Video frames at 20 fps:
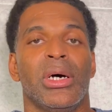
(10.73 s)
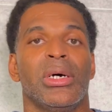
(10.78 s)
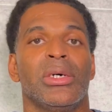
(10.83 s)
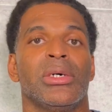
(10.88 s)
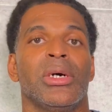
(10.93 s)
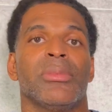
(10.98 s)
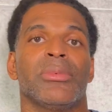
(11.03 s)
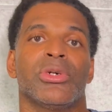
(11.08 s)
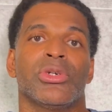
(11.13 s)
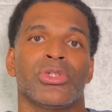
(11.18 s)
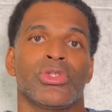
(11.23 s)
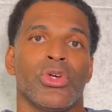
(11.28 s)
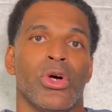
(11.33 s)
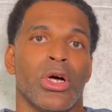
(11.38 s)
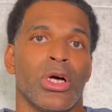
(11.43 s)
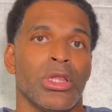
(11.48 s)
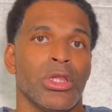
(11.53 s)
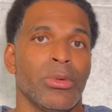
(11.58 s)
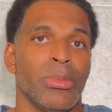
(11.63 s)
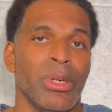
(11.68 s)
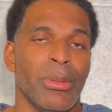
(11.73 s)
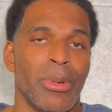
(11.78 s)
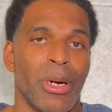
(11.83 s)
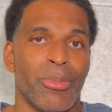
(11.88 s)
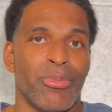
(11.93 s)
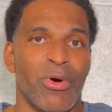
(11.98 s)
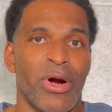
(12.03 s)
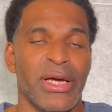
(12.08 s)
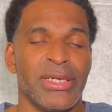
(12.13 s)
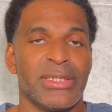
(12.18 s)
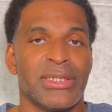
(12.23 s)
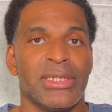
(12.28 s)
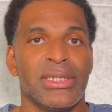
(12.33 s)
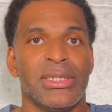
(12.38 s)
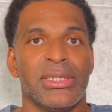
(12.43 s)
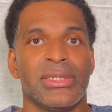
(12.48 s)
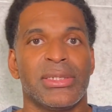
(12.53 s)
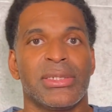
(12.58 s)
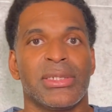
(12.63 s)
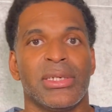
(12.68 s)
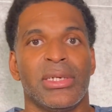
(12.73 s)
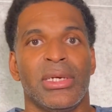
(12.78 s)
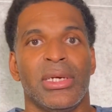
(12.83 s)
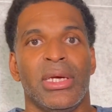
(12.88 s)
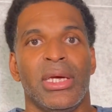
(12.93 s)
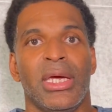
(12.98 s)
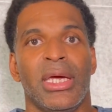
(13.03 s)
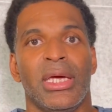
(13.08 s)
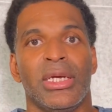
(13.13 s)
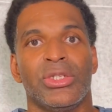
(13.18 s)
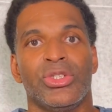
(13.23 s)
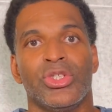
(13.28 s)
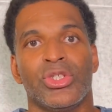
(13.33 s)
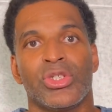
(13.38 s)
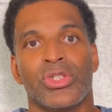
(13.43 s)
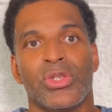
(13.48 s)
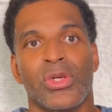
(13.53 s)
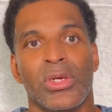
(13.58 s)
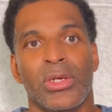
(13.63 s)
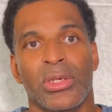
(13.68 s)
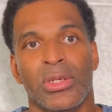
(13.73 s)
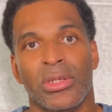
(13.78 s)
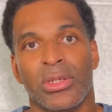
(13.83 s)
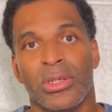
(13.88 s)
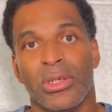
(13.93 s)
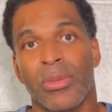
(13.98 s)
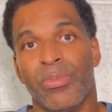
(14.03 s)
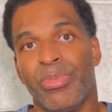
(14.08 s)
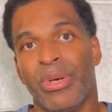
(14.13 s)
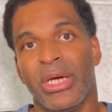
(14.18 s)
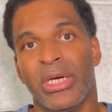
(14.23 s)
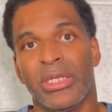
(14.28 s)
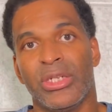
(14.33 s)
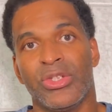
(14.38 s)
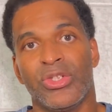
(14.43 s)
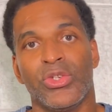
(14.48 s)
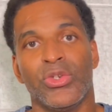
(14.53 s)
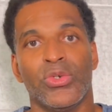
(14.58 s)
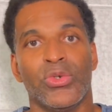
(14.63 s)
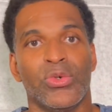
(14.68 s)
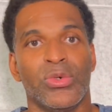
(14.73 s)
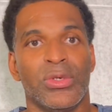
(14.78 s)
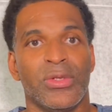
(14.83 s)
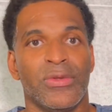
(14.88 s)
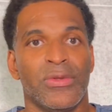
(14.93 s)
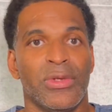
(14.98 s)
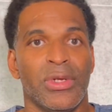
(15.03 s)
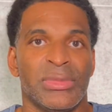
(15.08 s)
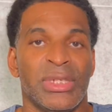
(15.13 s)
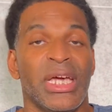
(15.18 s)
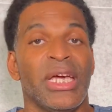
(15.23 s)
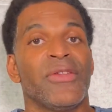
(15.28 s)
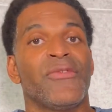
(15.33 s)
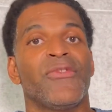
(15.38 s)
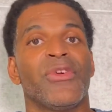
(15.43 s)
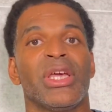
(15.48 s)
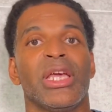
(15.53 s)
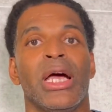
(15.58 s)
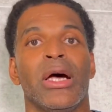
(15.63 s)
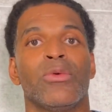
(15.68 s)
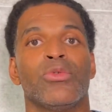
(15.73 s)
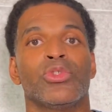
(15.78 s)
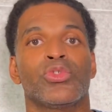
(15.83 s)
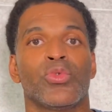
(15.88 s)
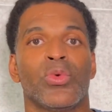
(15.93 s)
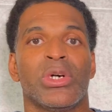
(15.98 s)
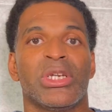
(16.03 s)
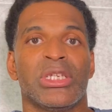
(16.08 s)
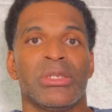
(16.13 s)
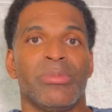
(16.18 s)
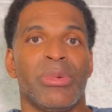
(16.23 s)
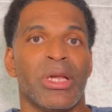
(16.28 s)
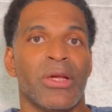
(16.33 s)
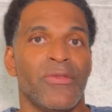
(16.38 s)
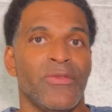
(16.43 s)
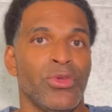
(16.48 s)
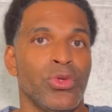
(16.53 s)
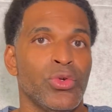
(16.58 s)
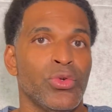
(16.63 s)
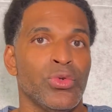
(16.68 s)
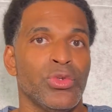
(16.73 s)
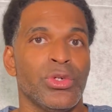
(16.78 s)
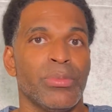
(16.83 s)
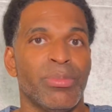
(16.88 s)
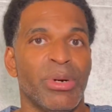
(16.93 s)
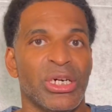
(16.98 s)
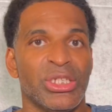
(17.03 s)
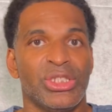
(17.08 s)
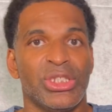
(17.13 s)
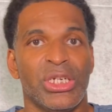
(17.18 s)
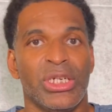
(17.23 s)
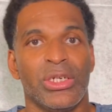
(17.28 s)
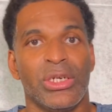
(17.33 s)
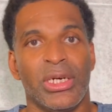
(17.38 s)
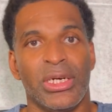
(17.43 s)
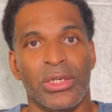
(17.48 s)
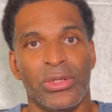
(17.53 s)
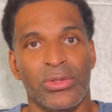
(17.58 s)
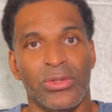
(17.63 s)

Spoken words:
I'm going to talk a little bit about prices and just compare the two and figure out which one is better for you, your budget,